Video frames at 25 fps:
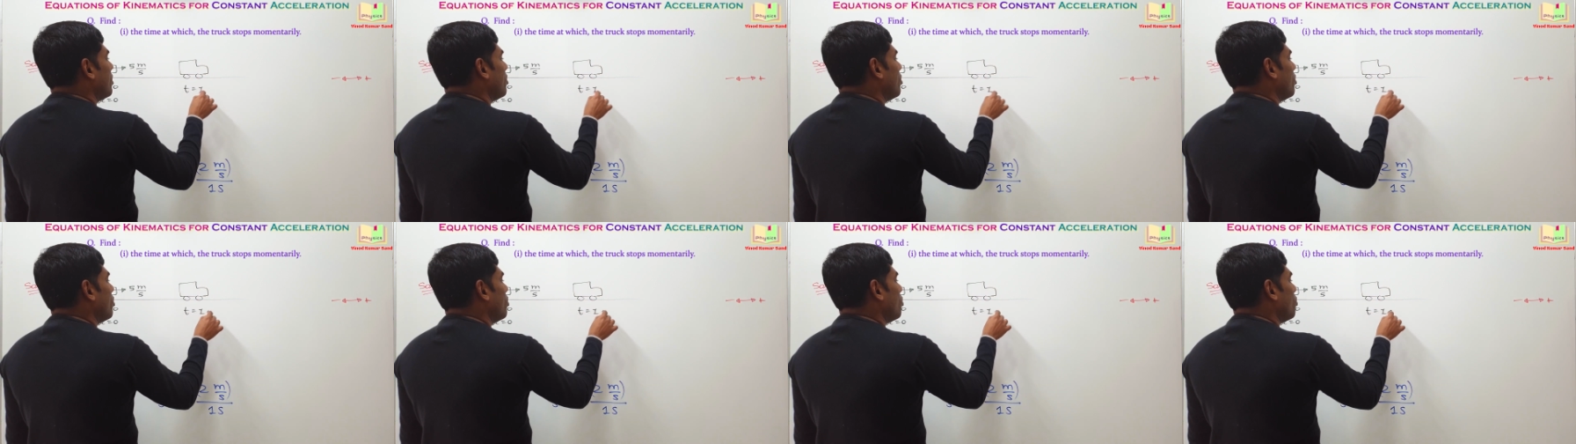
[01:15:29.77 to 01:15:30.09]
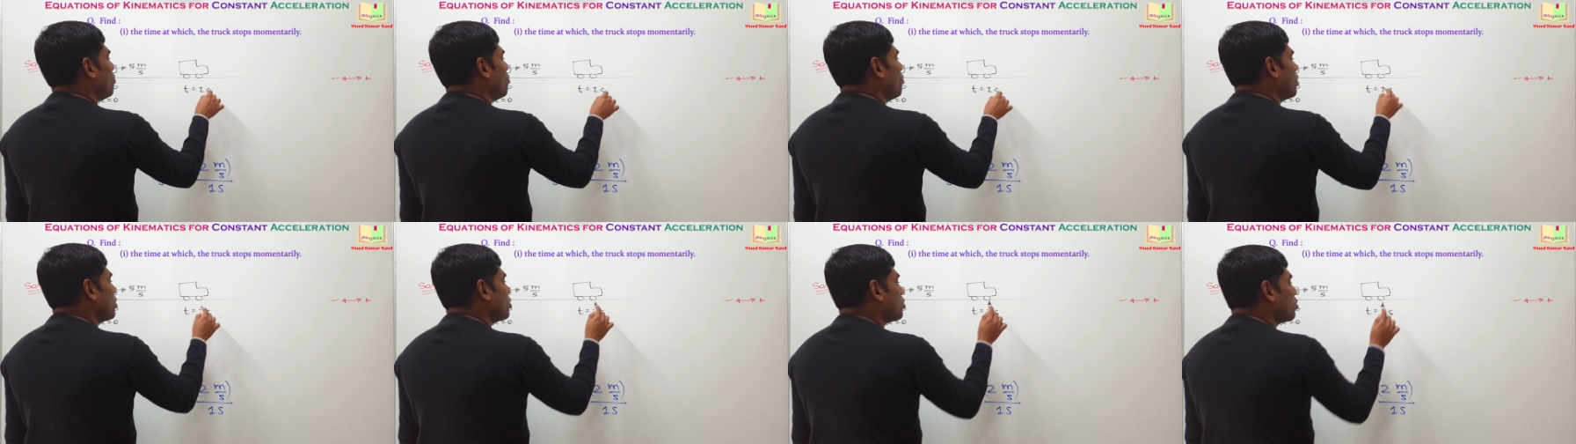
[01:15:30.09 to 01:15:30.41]

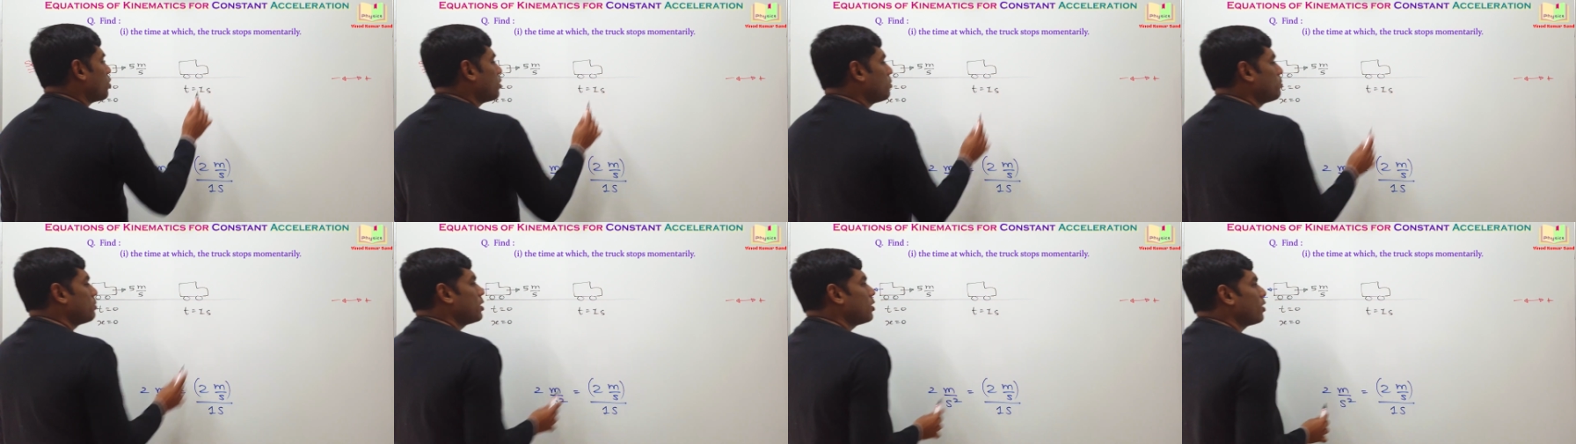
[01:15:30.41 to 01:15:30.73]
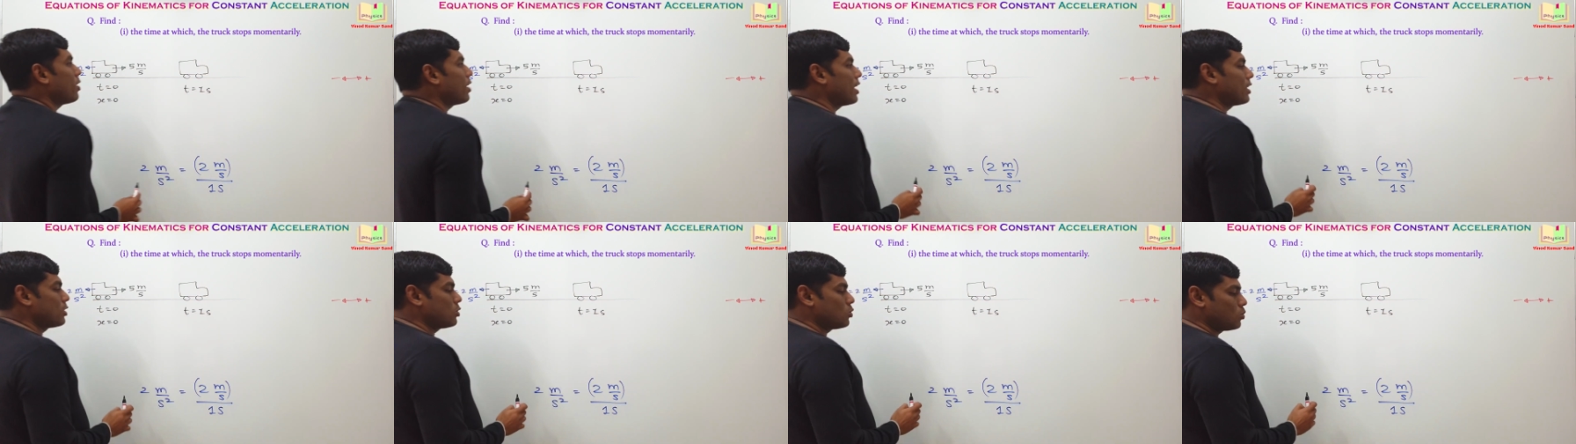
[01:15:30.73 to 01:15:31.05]
what should be
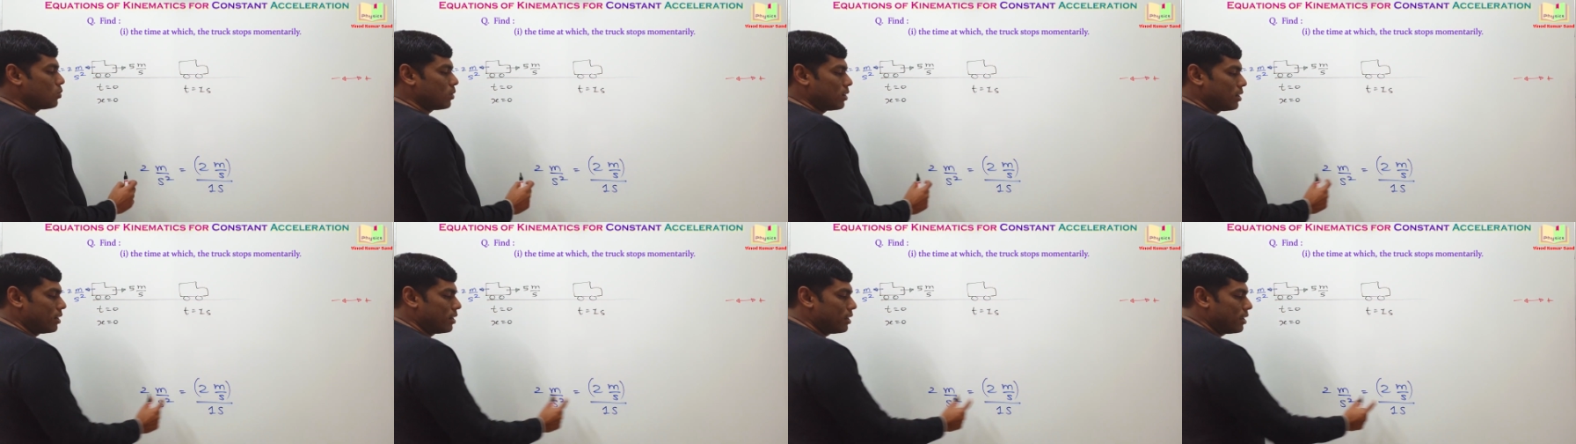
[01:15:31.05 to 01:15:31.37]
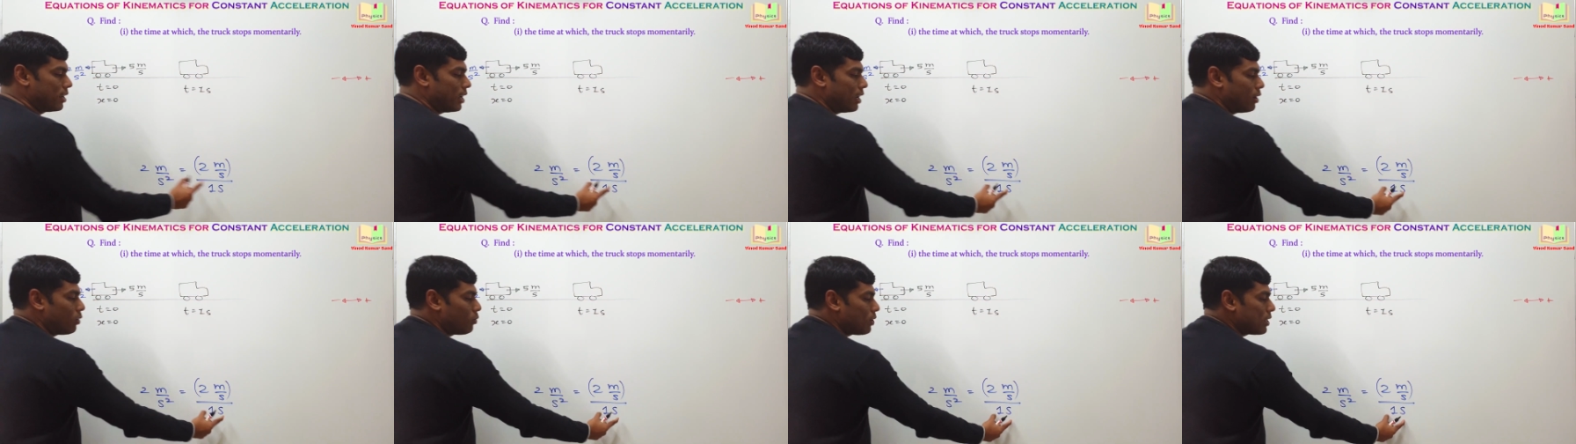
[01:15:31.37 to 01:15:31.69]
your answer?
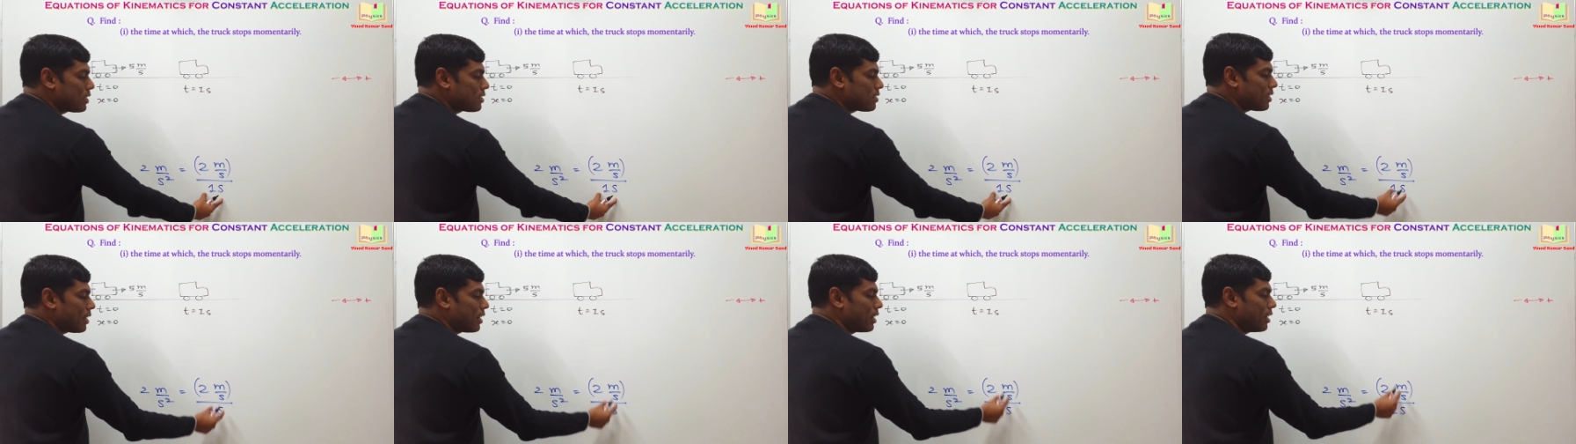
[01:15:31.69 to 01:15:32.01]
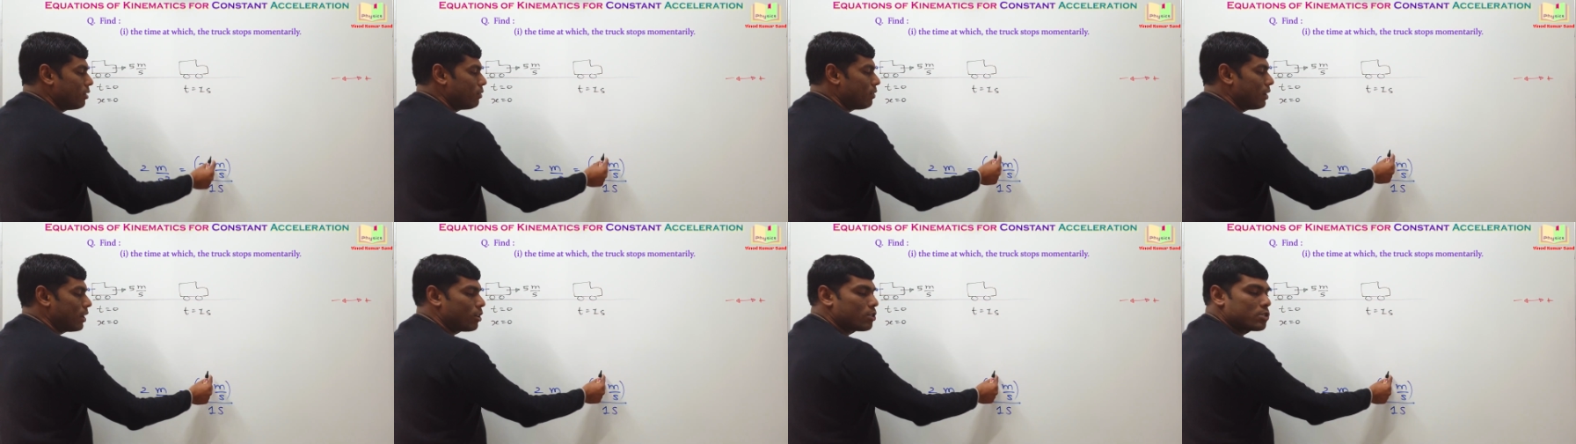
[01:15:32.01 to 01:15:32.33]
In 1
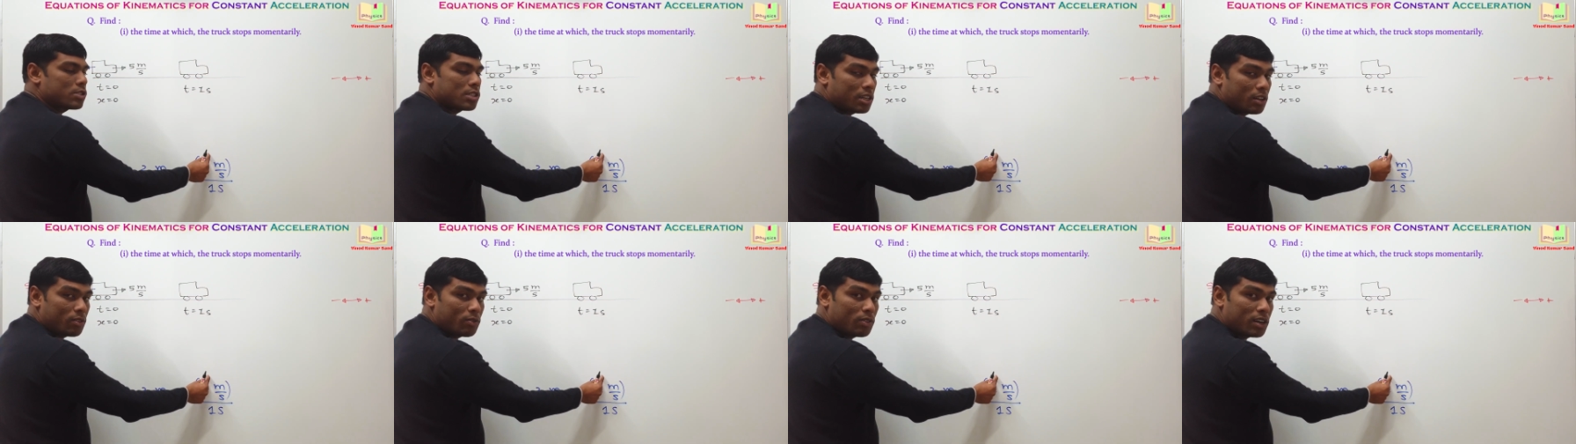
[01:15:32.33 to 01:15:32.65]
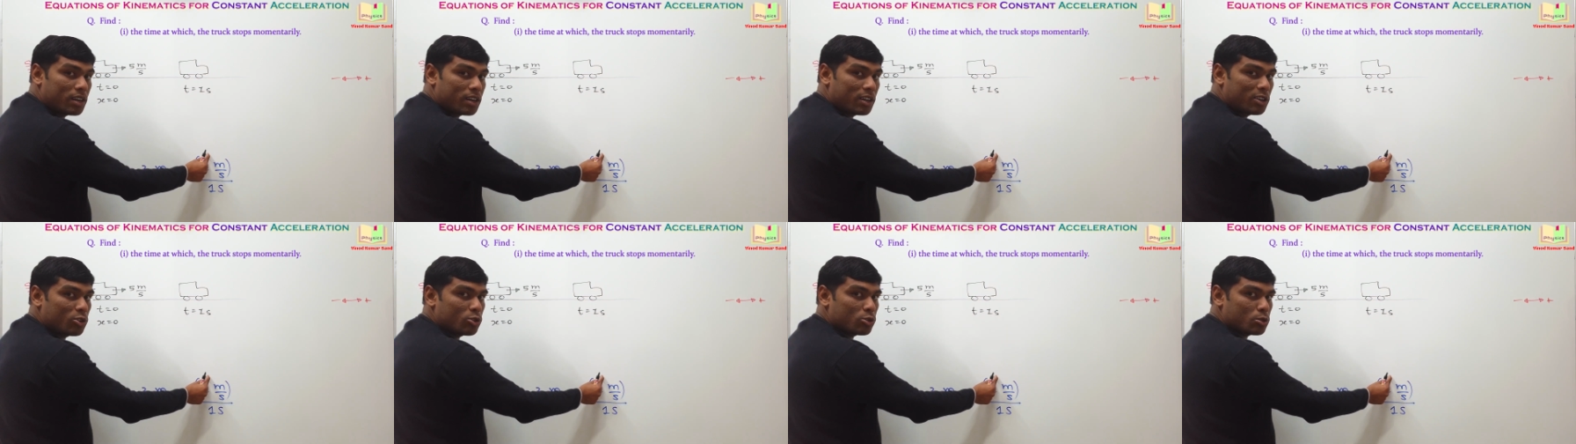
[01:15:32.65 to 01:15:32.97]
second velocity will
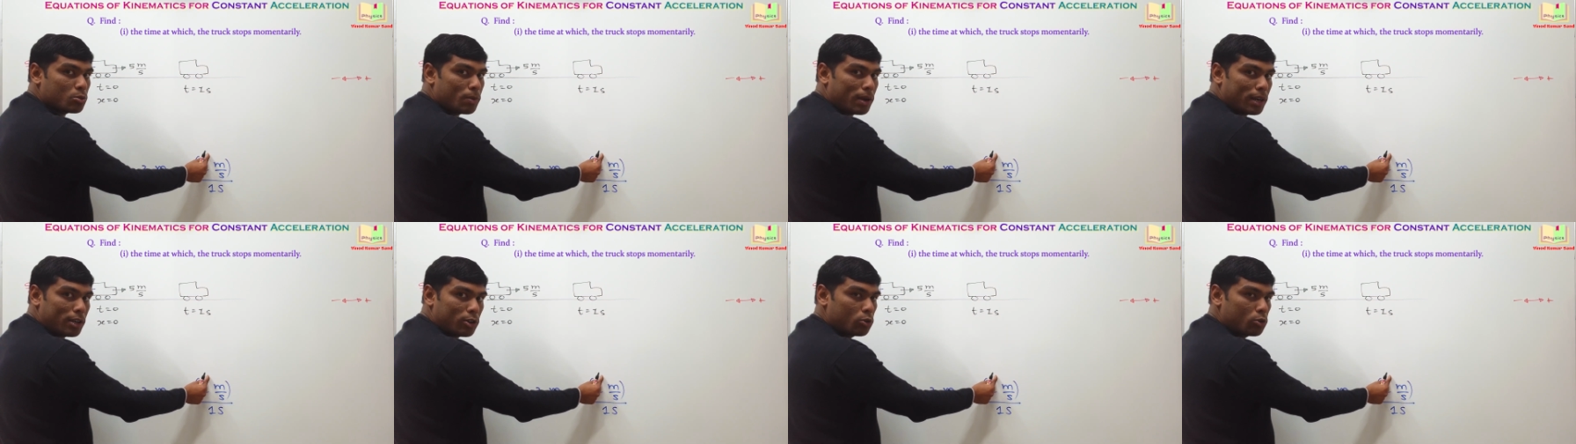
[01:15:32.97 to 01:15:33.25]
reduce by